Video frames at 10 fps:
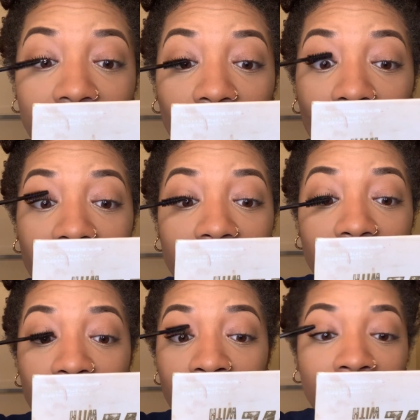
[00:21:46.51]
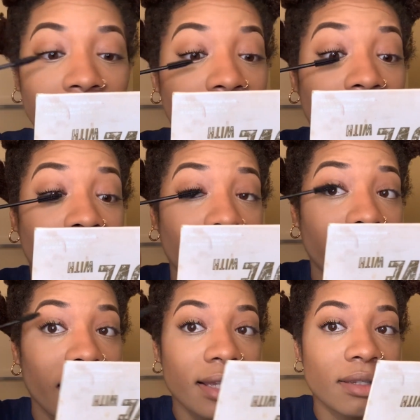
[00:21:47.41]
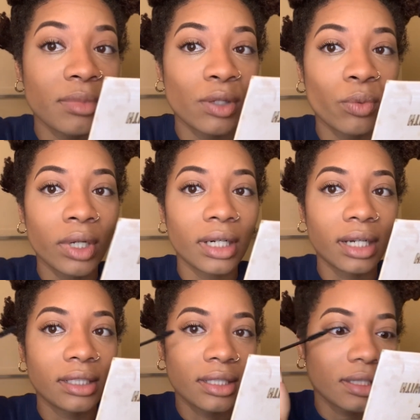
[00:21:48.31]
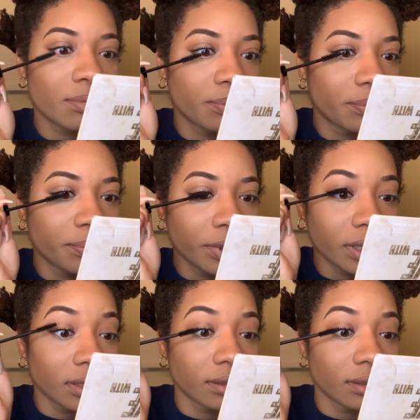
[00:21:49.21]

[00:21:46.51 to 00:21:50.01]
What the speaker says: Why are you asking me what I just put?